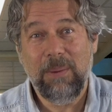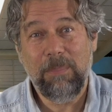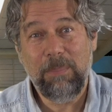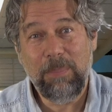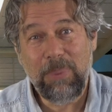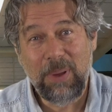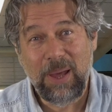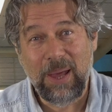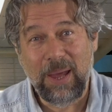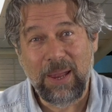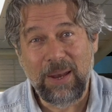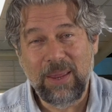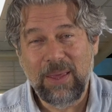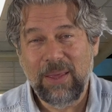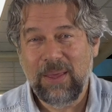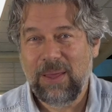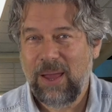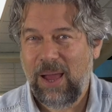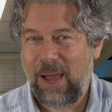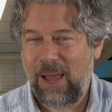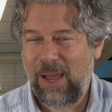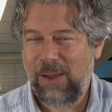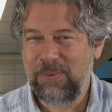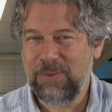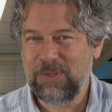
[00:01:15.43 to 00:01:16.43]
But
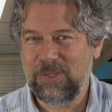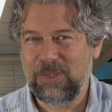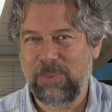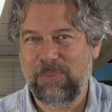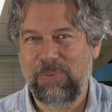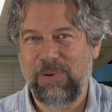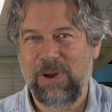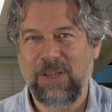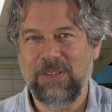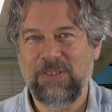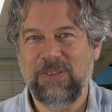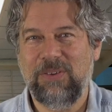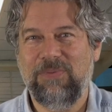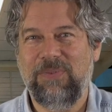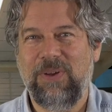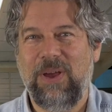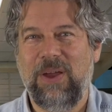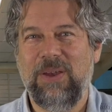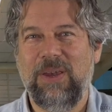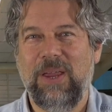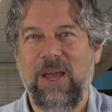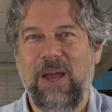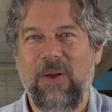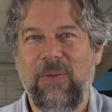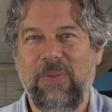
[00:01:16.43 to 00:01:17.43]
I was surprised to
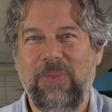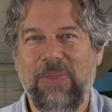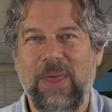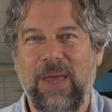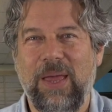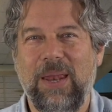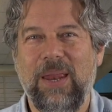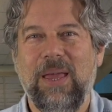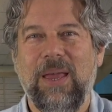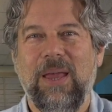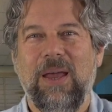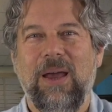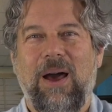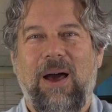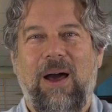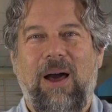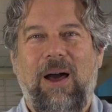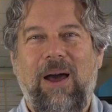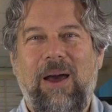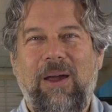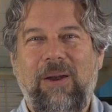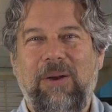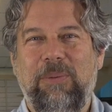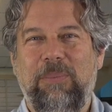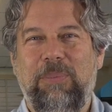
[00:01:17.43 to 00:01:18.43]
find out that
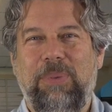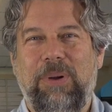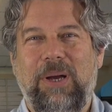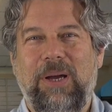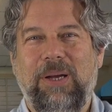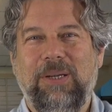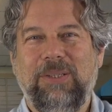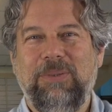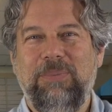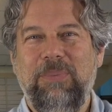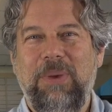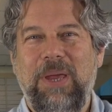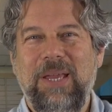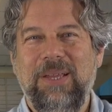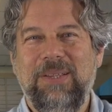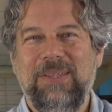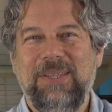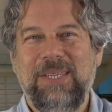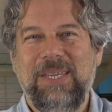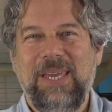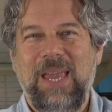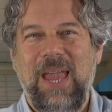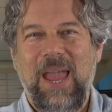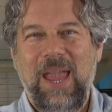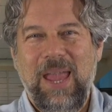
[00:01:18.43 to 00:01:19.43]
OtterBox makes
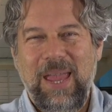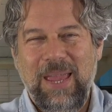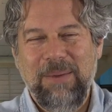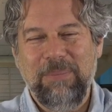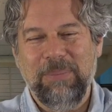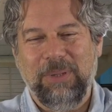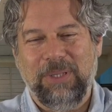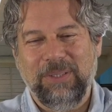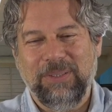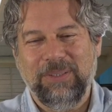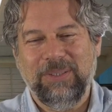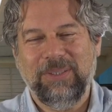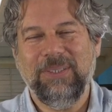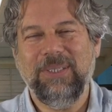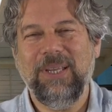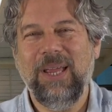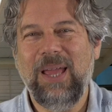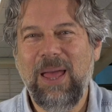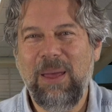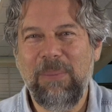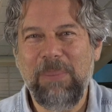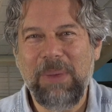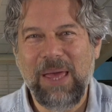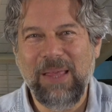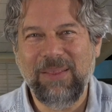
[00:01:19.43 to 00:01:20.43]
cables.
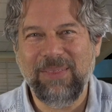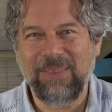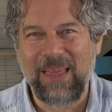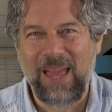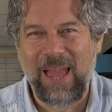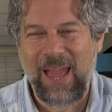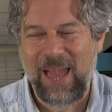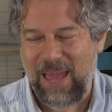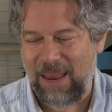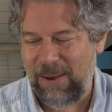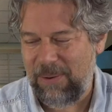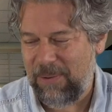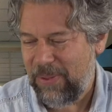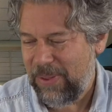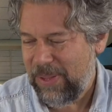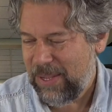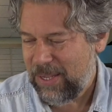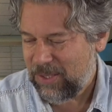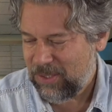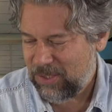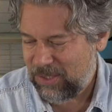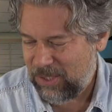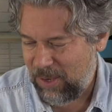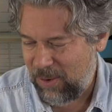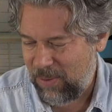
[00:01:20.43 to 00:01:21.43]
How about that?
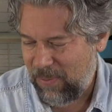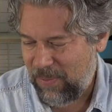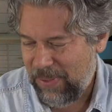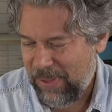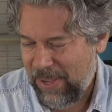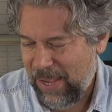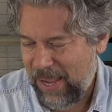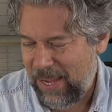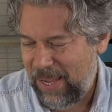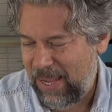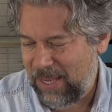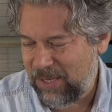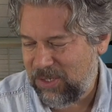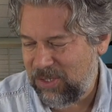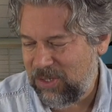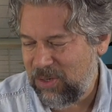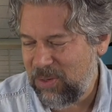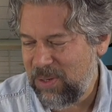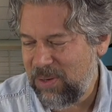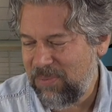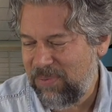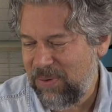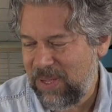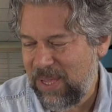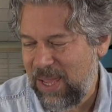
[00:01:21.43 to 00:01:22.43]
So I got two
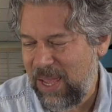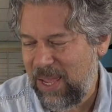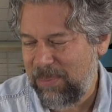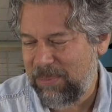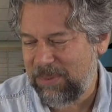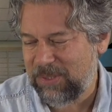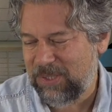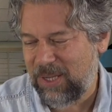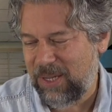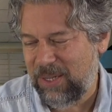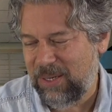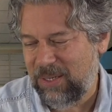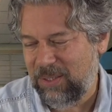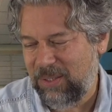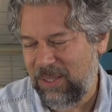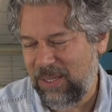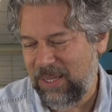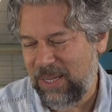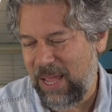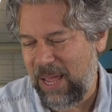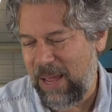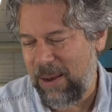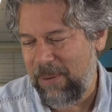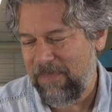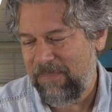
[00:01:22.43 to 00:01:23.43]
different cables I'm going to look
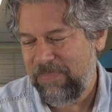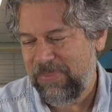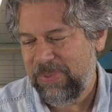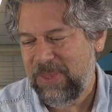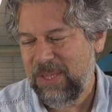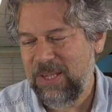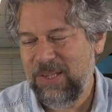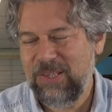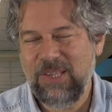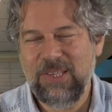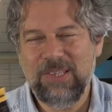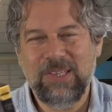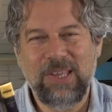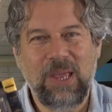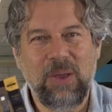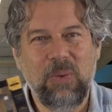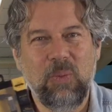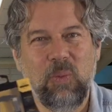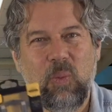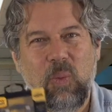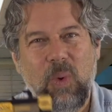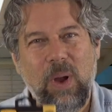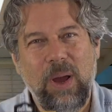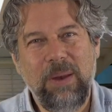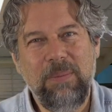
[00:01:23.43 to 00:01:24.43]
at. This is a
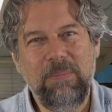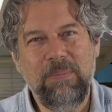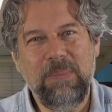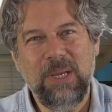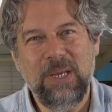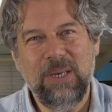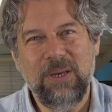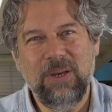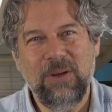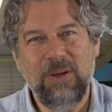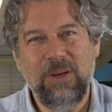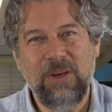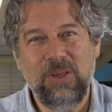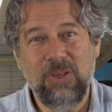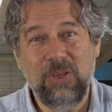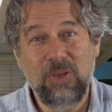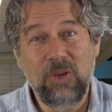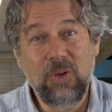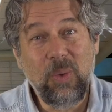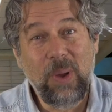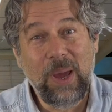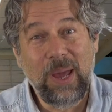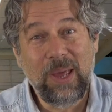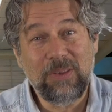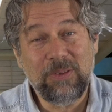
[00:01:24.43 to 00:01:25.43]
1 meter
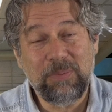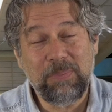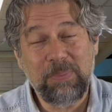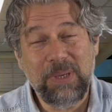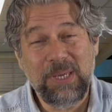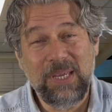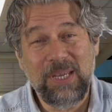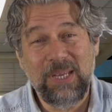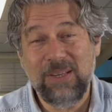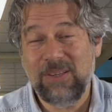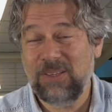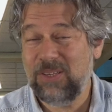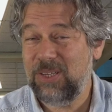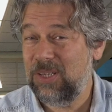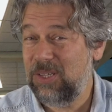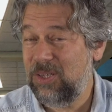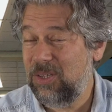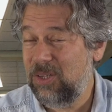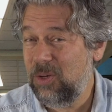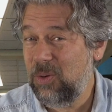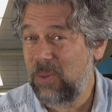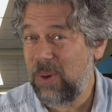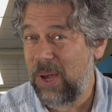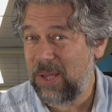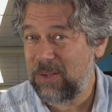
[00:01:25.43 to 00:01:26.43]
USB to
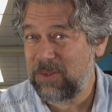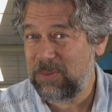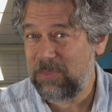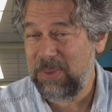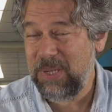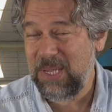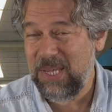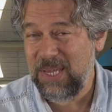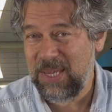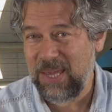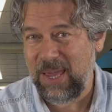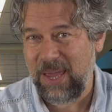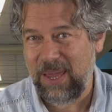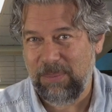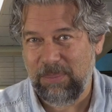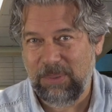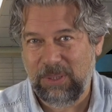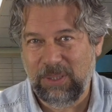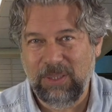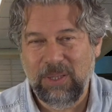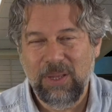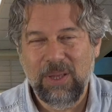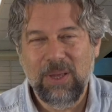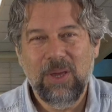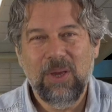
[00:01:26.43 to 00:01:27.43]
USB
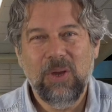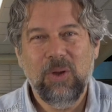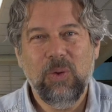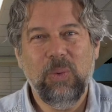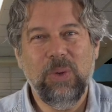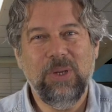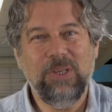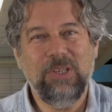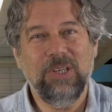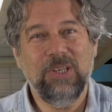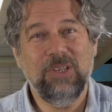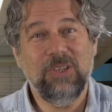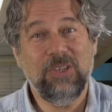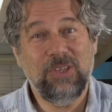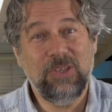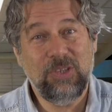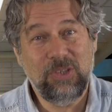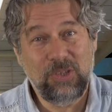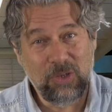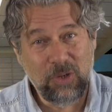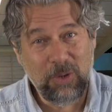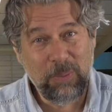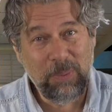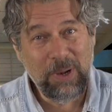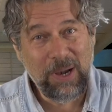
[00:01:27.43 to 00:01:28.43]
cable, which is
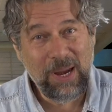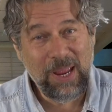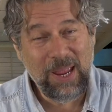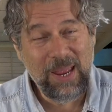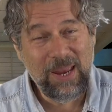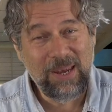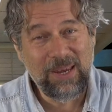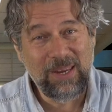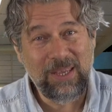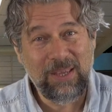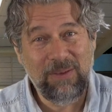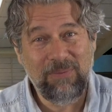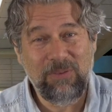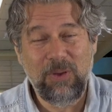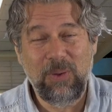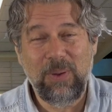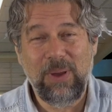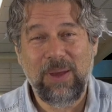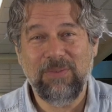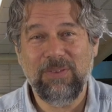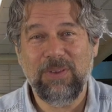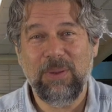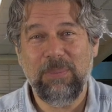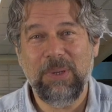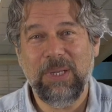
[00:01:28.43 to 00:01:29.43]
super handy if you
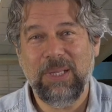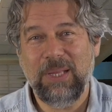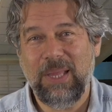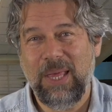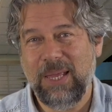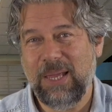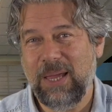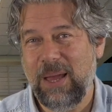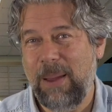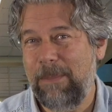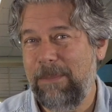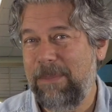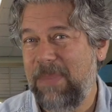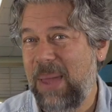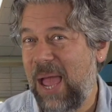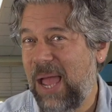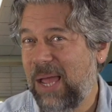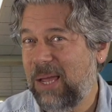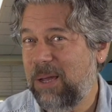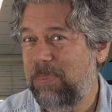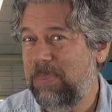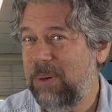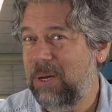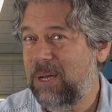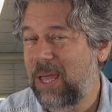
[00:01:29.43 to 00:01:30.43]
have something like a
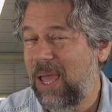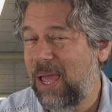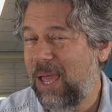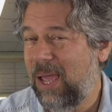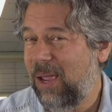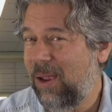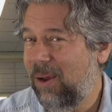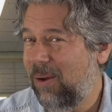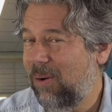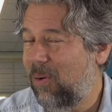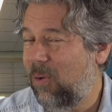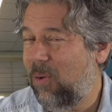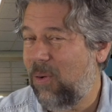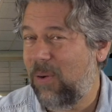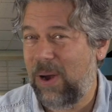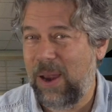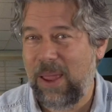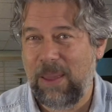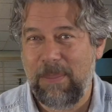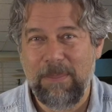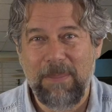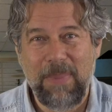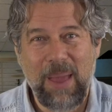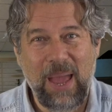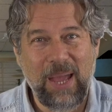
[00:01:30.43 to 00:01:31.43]
MacBook Air or a
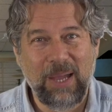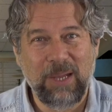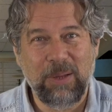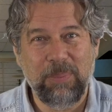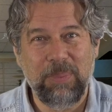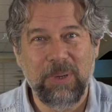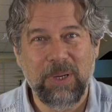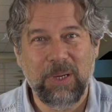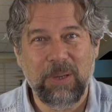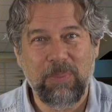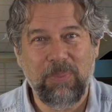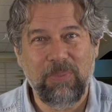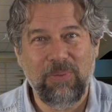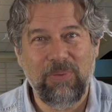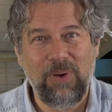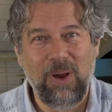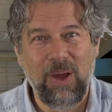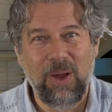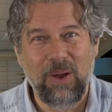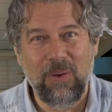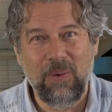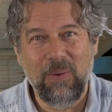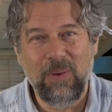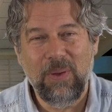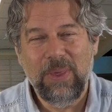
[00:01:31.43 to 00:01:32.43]
MacBook
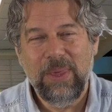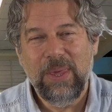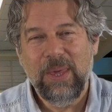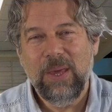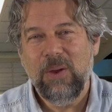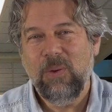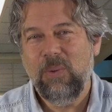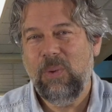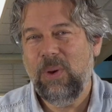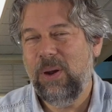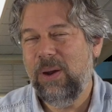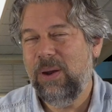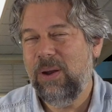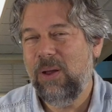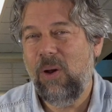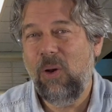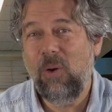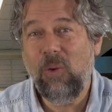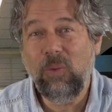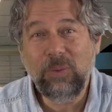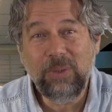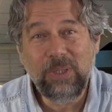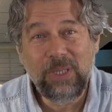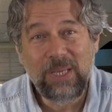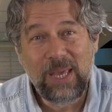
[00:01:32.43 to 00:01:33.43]
Pro, where it
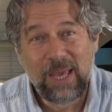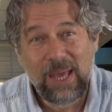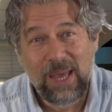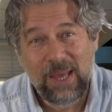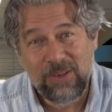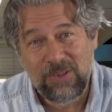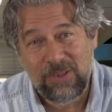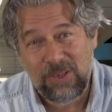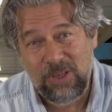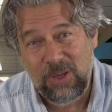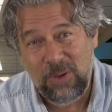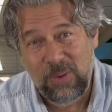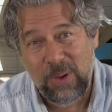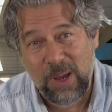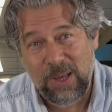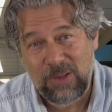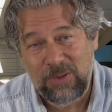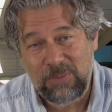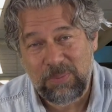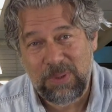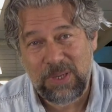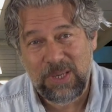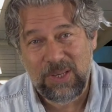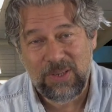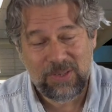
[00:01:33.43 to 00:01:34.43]
only has
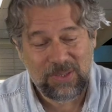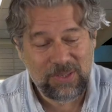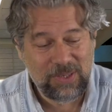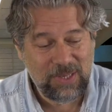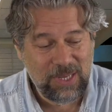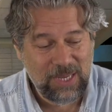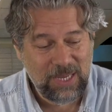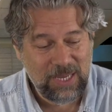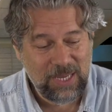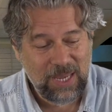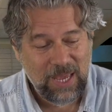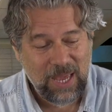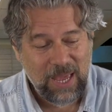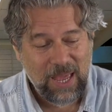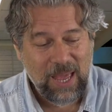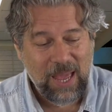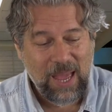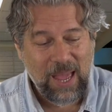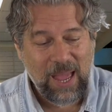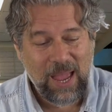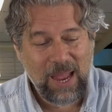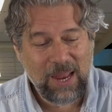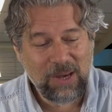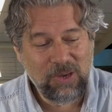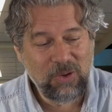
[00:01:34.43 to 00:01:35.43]
USB-C
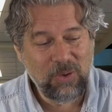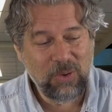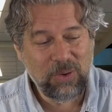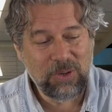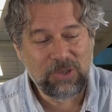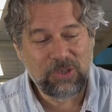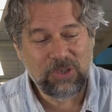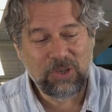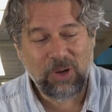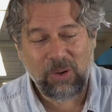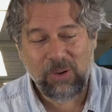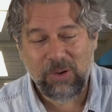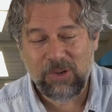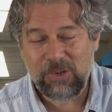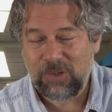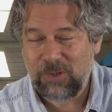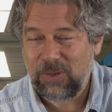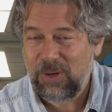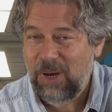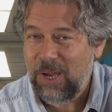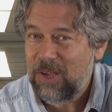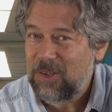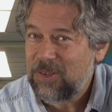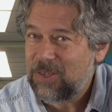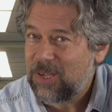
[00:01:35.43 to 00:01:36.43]
and your charger
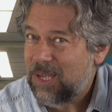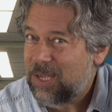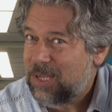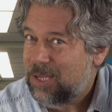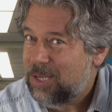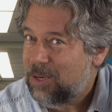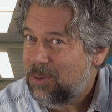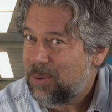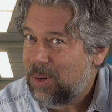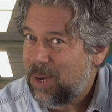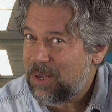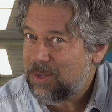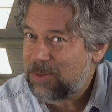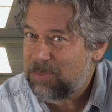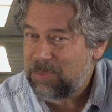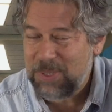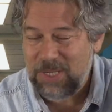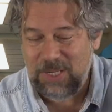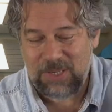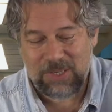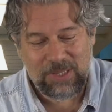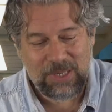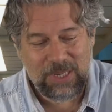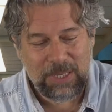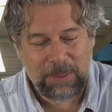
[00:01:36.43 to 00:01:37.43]
has a
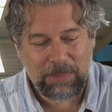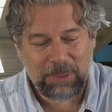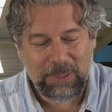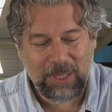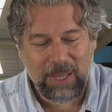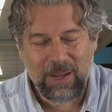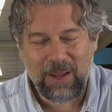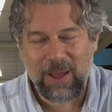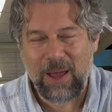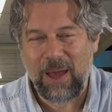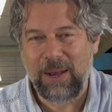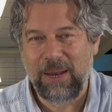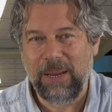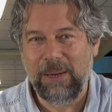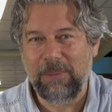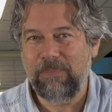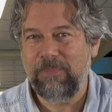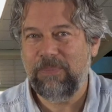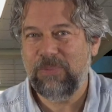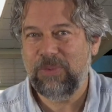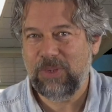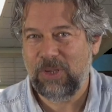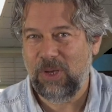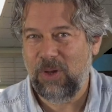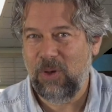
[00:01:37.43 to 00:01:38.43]
USB-C plug on it.
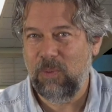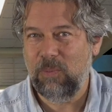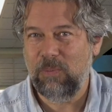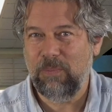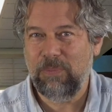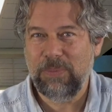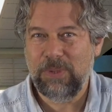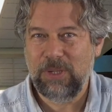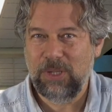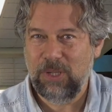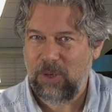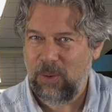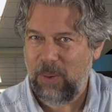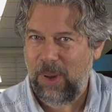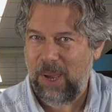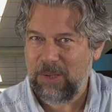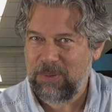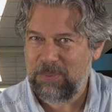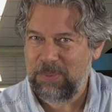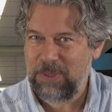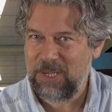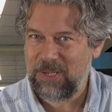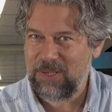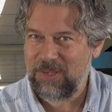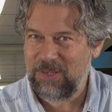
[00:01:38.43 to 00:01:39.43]
So
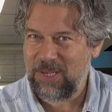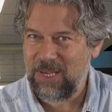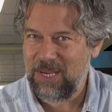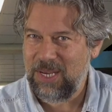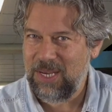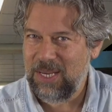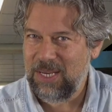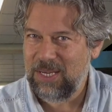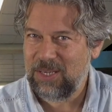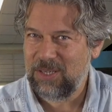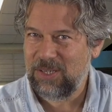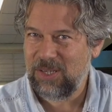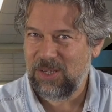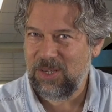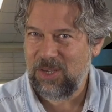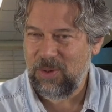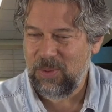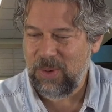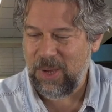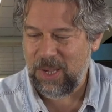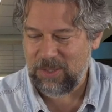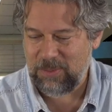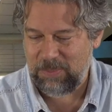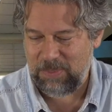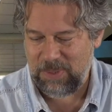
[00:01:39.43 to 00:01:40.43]
USB-C to
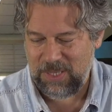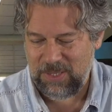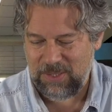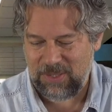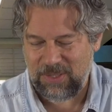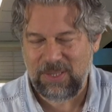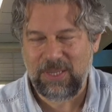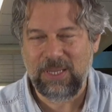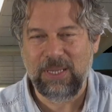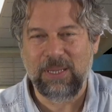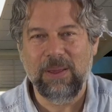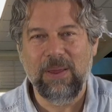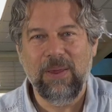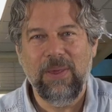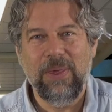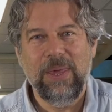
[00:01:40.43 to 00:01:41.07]
USB-C.